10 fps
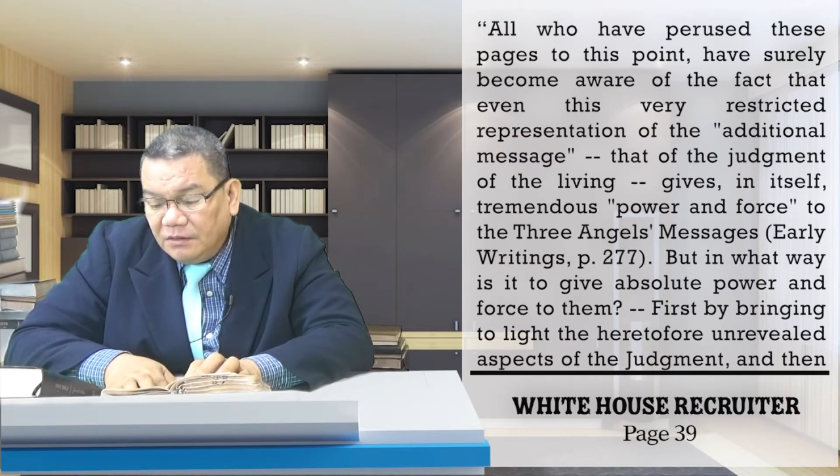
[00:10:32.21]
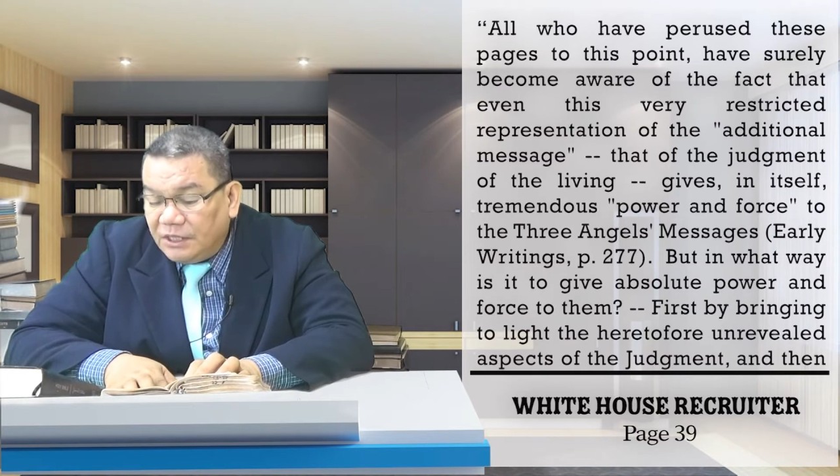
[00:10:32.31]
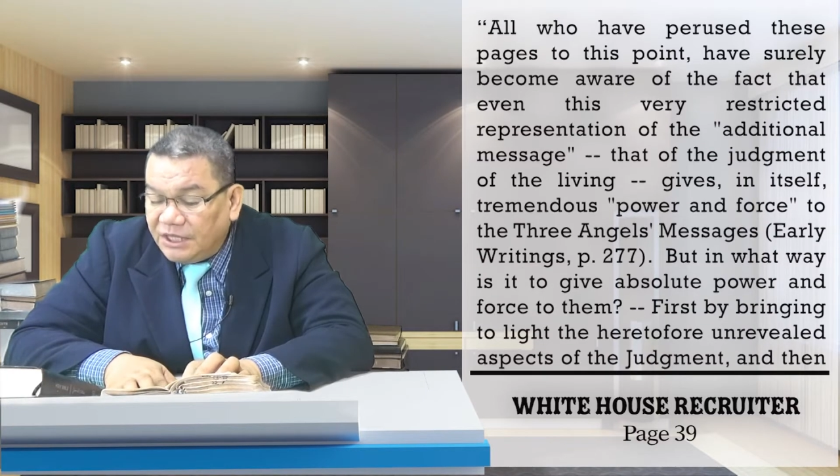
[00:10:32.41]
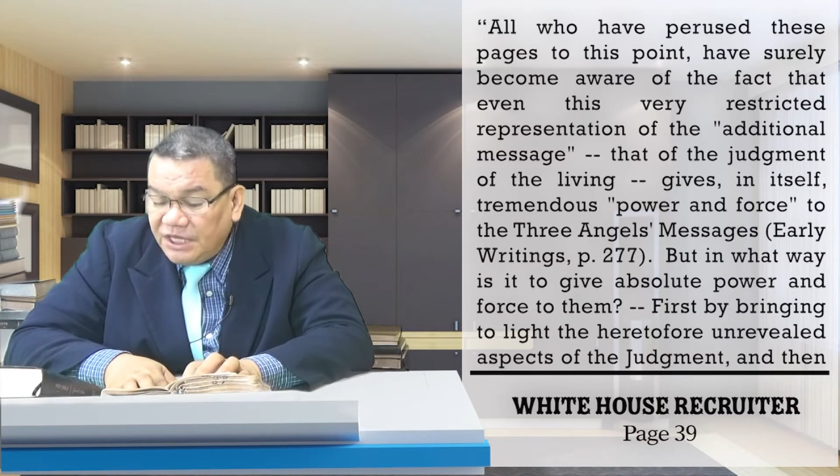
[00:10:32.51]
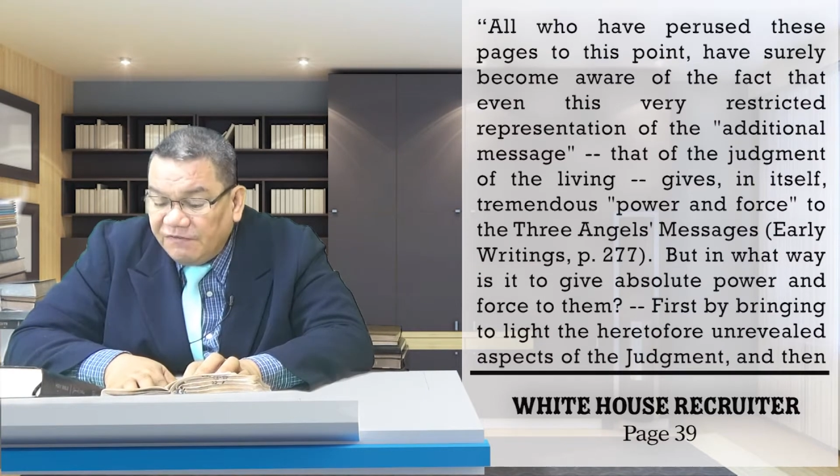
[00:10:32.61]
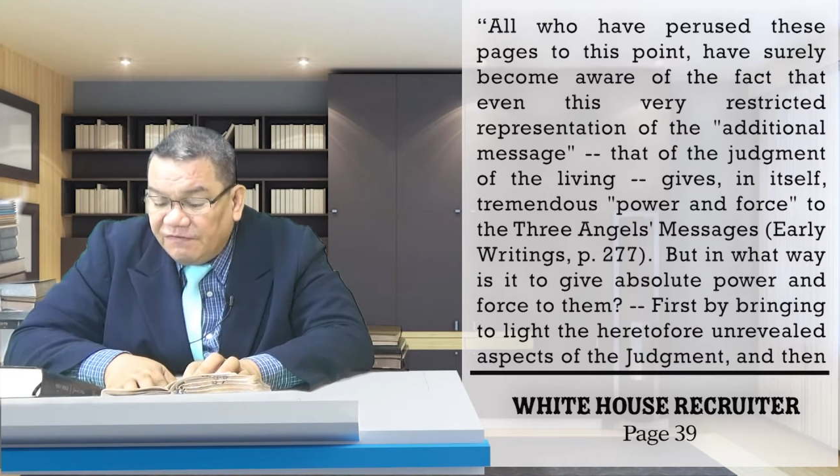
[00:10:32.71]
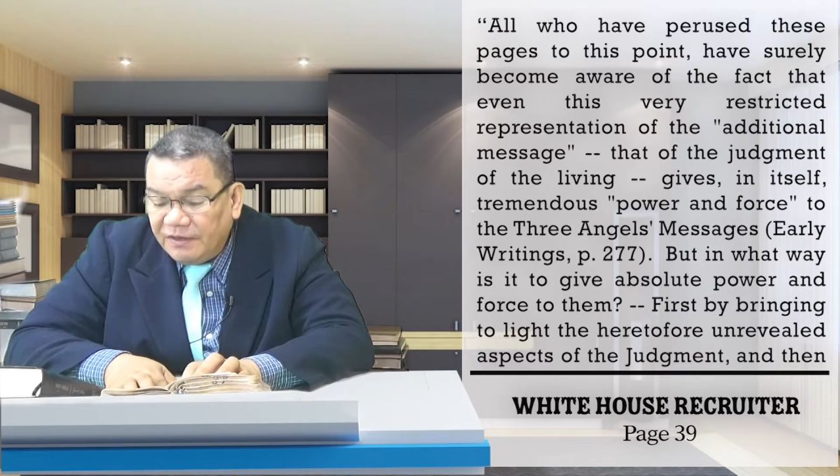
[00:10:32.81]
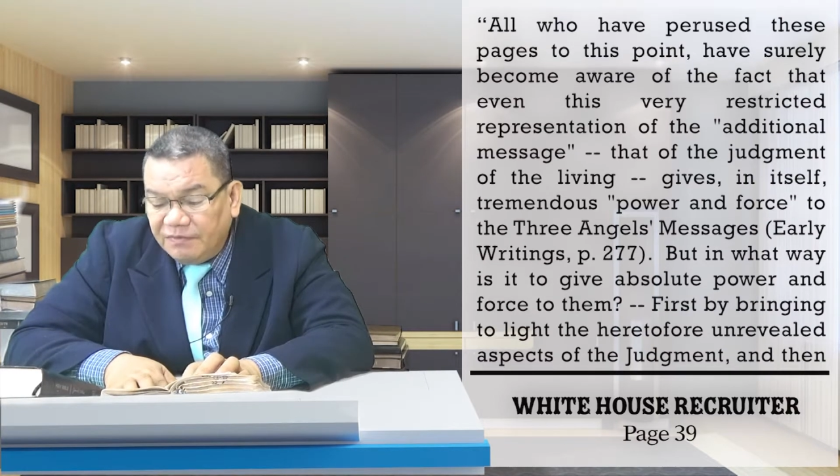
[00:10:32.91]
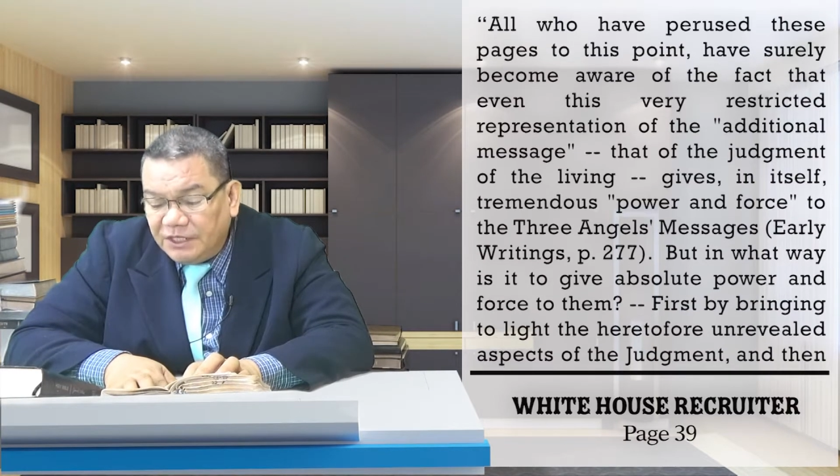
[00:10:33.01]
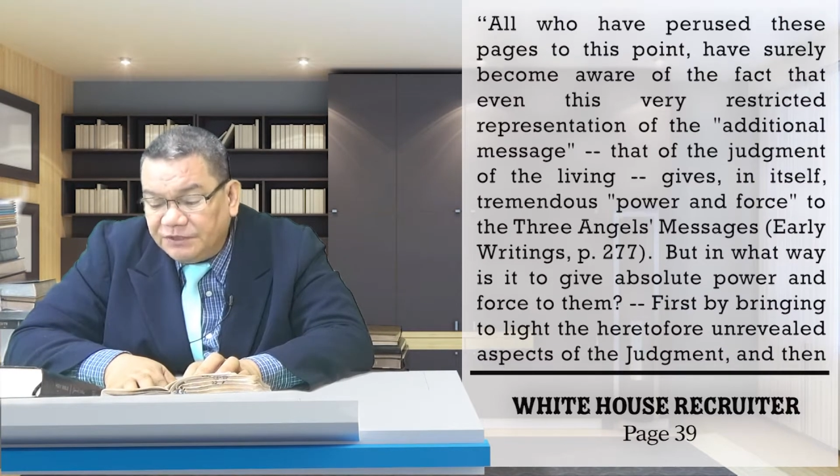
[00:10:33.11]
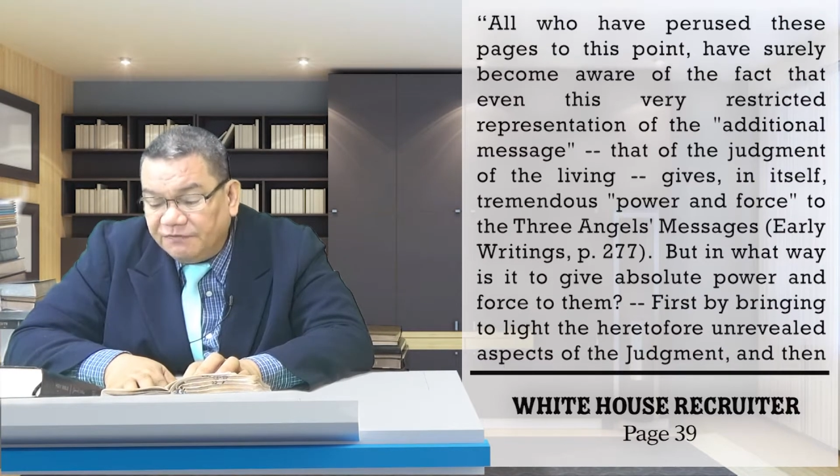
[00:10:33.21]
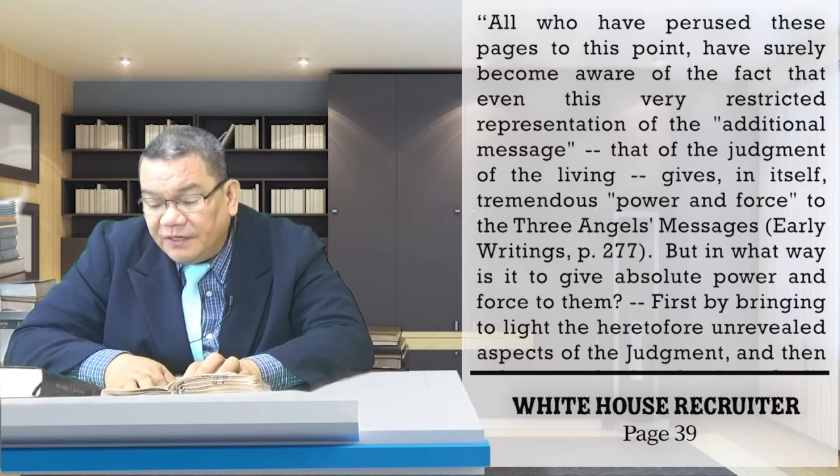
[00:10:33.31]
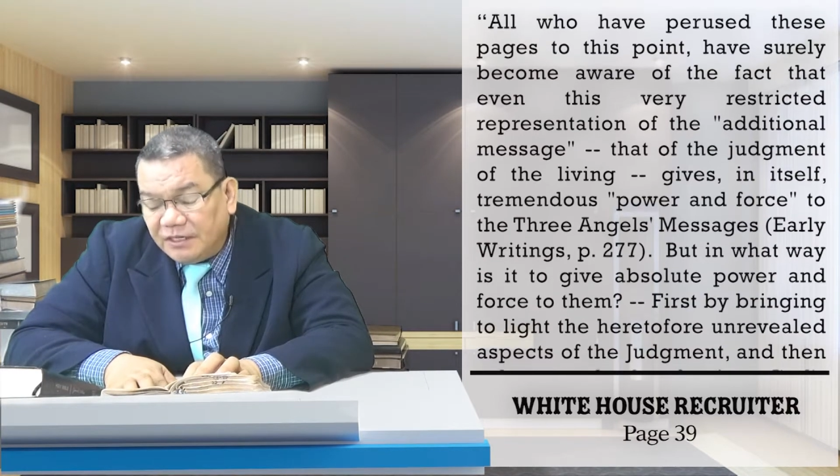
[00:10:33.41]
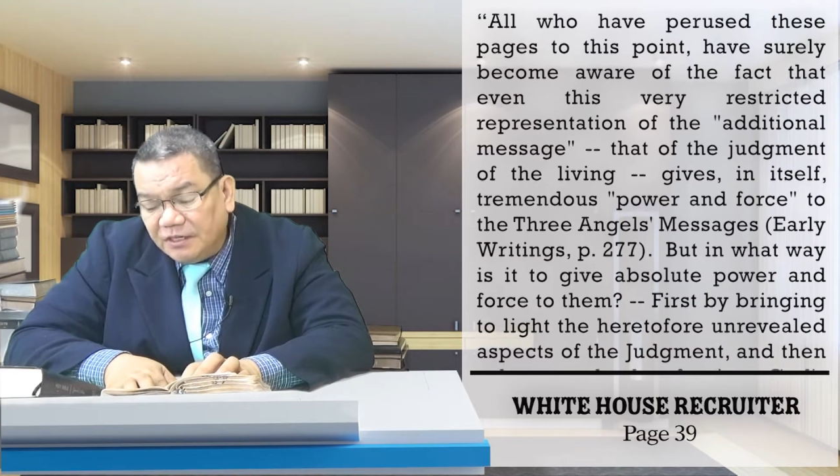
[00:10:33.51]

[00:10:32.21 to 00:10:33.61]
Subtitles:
that even this very